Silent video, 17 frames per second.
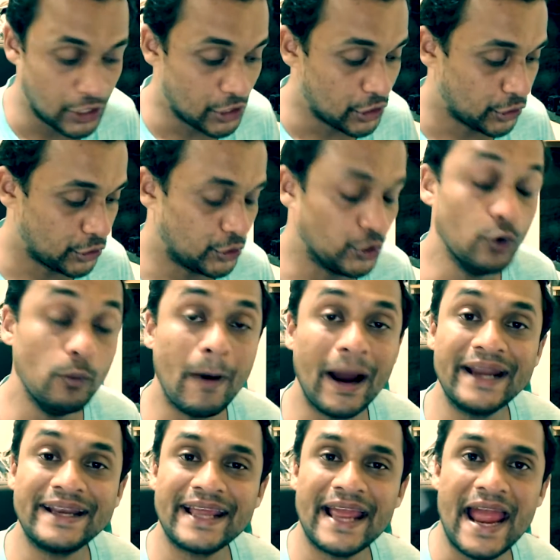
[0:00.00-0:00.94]
you
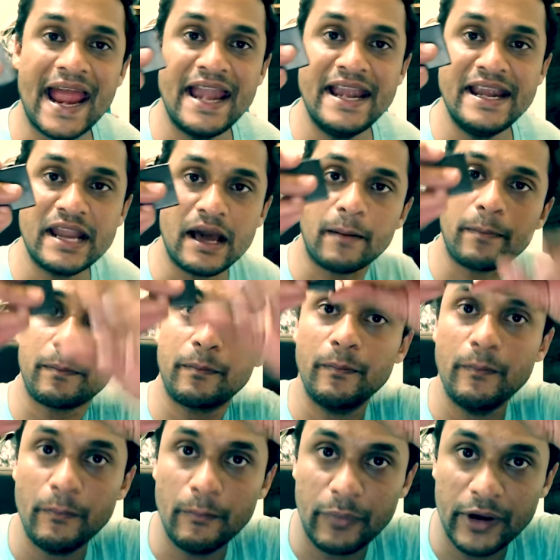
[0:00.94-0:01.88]
might end up
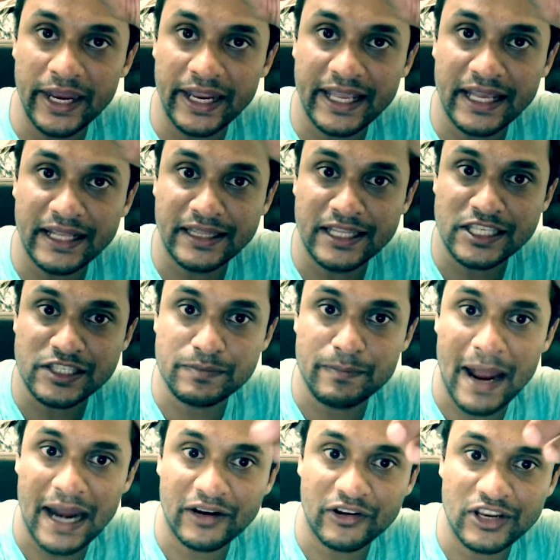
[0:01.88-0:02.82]
breaking this
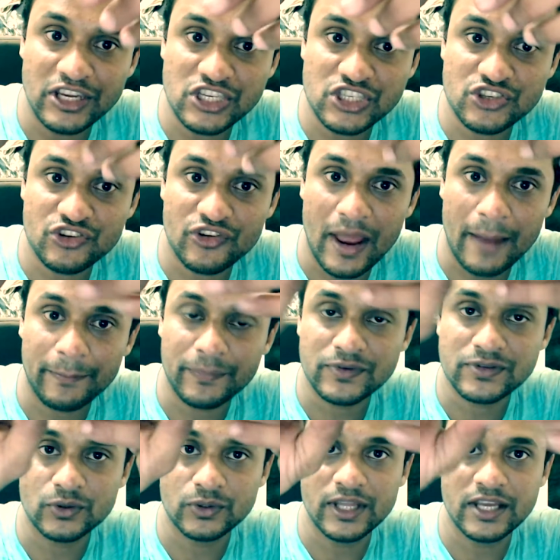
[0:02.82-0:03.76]
battery strap.
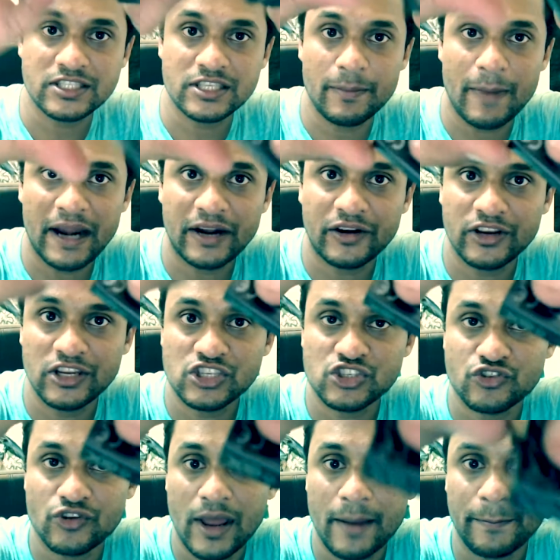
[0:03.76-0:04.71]
So there's a battery
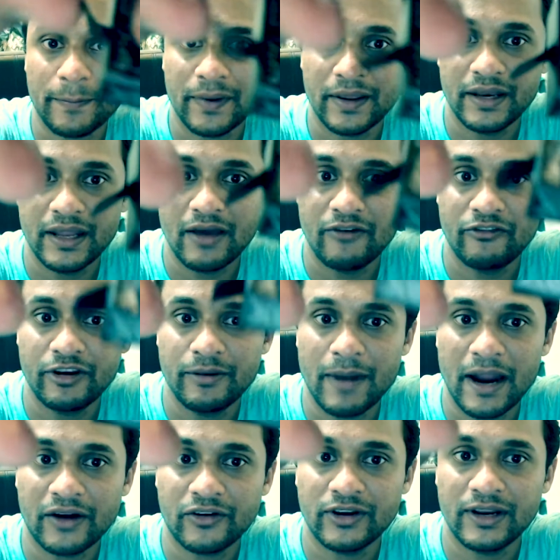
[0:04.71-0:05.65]
strap in every
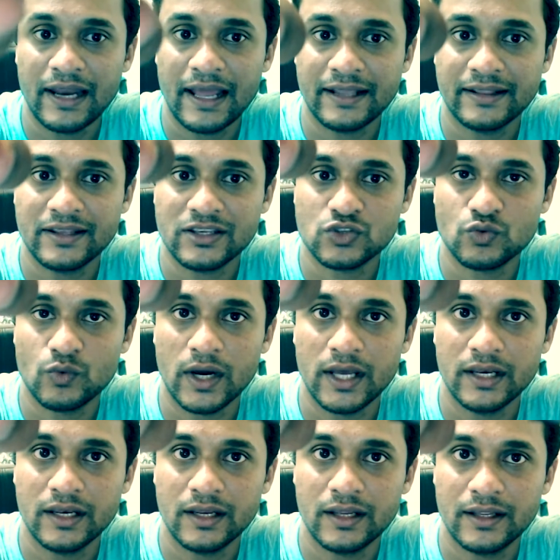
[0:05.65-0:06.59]
battery, like this
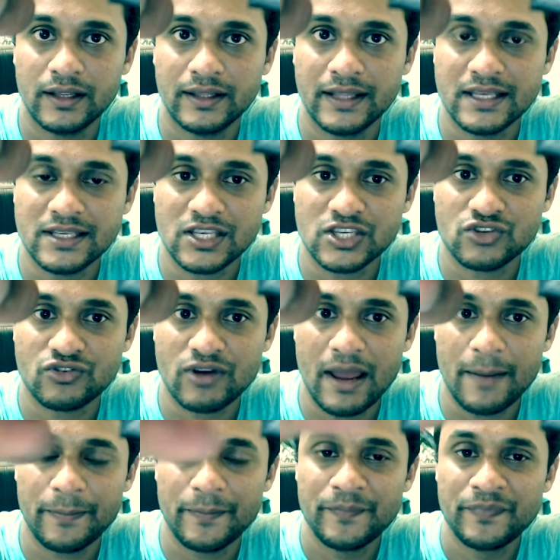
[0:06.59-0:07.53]
one. There's a
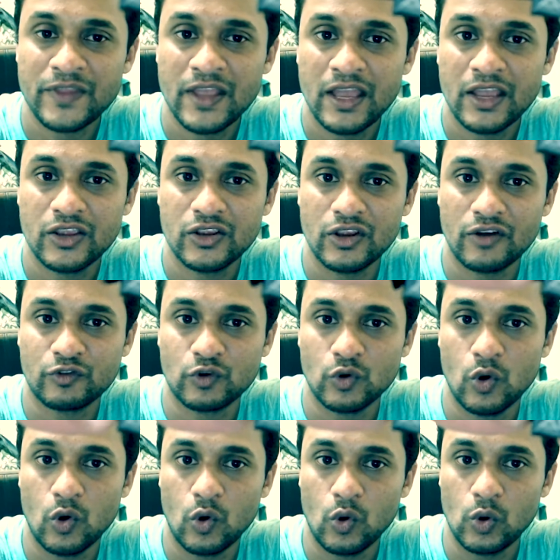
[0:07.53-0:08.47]
strap. You have to
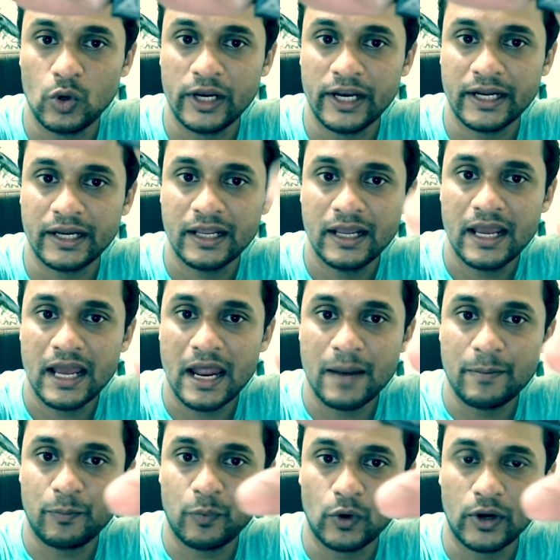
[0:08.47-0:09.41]
hold it
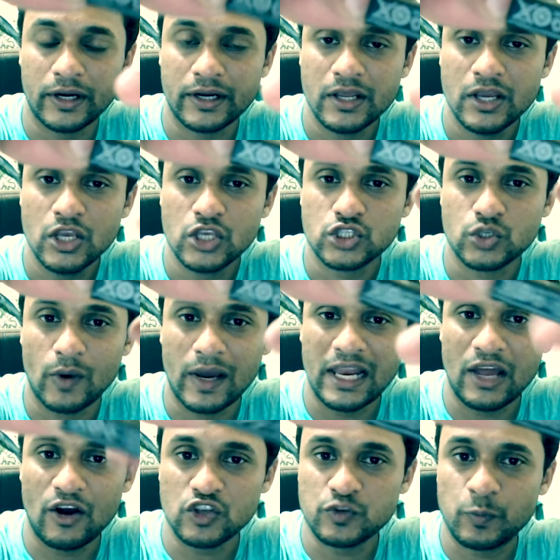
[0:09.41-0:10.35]
and pull it. So while
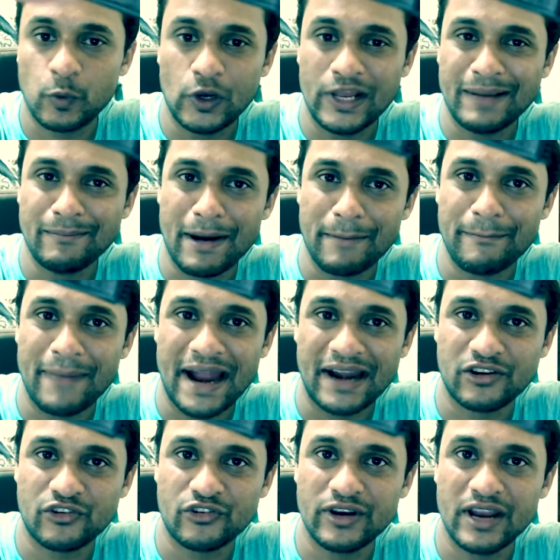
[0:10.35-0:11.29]
I was pulling my
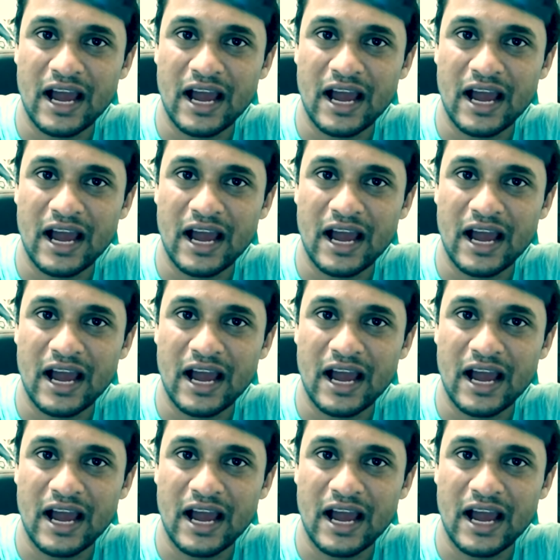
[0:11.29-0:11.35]
battery